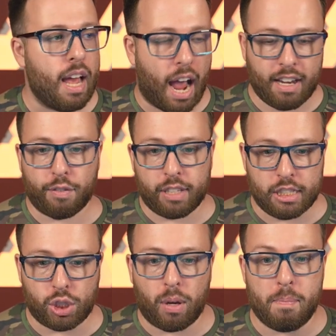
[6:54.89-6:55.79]
I definitely
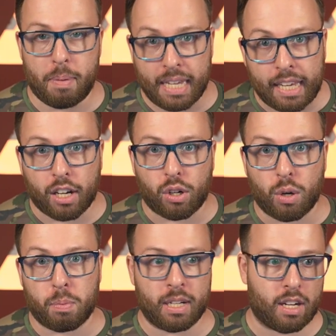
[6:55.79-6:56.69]
enjoy being in a
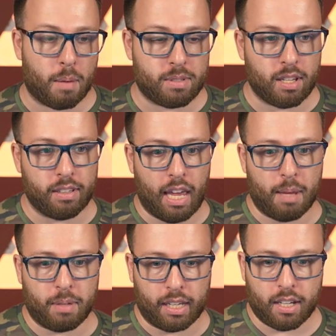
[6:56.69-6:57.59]
group when it comes to a
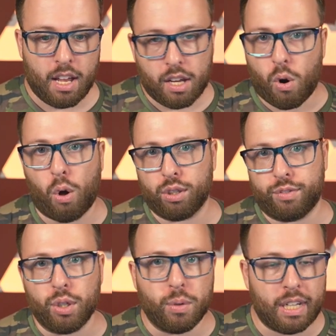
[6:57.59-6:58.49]
game like Call of
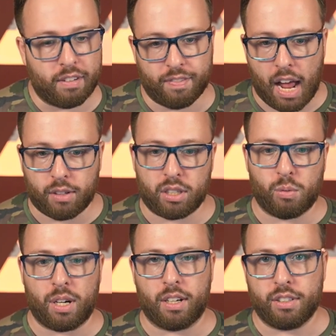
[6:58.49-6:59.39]
Duty or Valorant
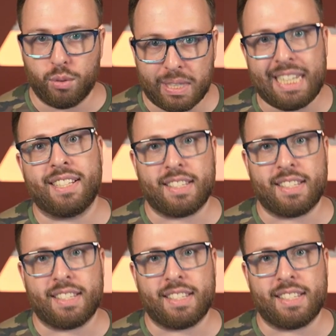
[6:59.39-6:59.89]
where you need